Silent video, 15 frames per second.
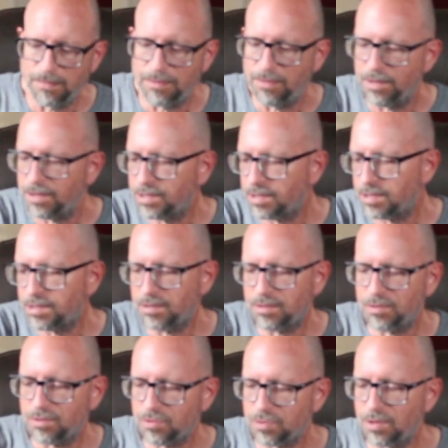this
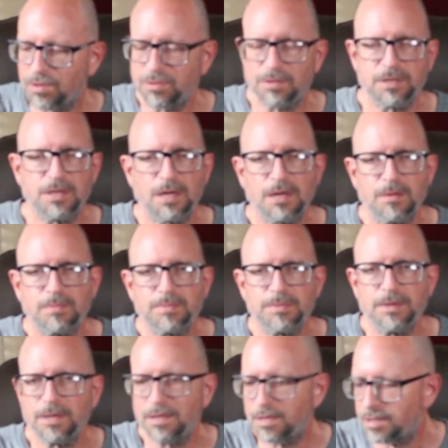drone setup.
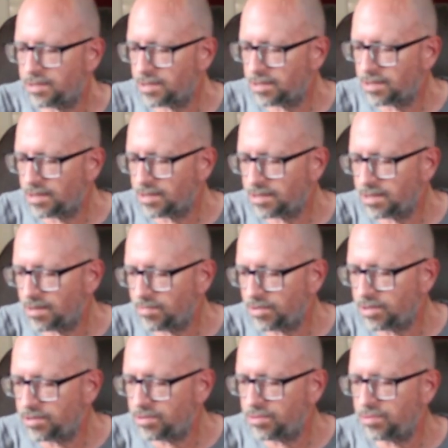It just didn't seem to
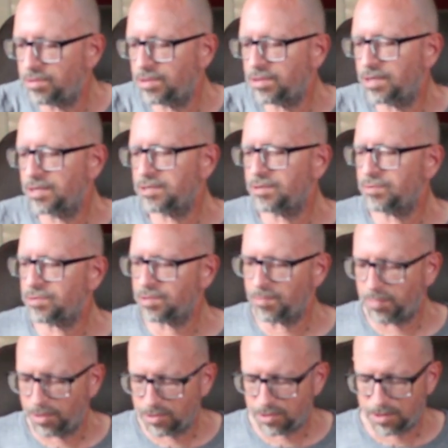do the things it was
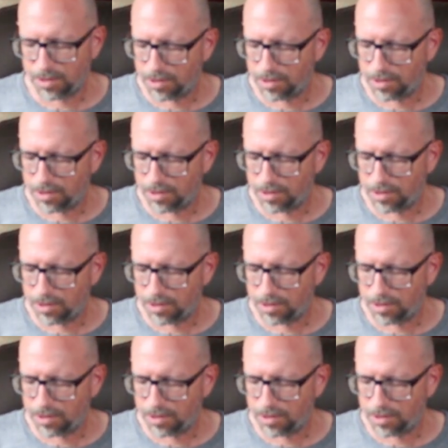supposed to